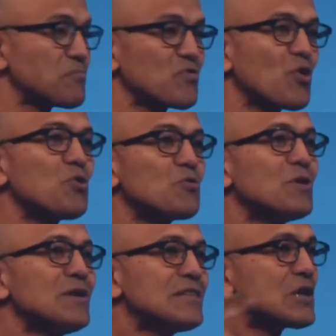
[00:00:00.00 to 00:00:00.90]

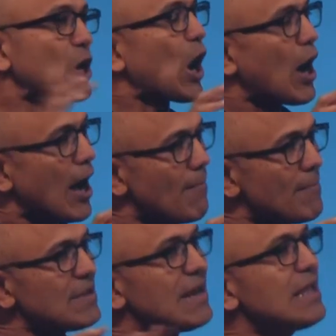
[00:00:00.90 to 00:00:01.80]
So the
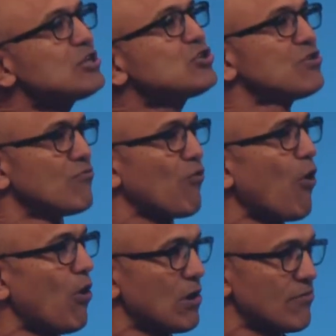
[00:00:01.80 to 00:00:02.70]
combination of
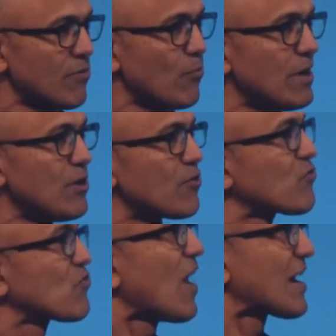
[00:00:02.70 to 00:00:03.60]
all of the
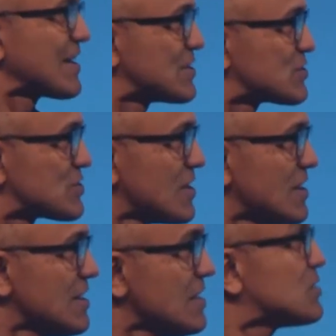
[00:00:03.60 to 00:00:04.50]
Windows sockets is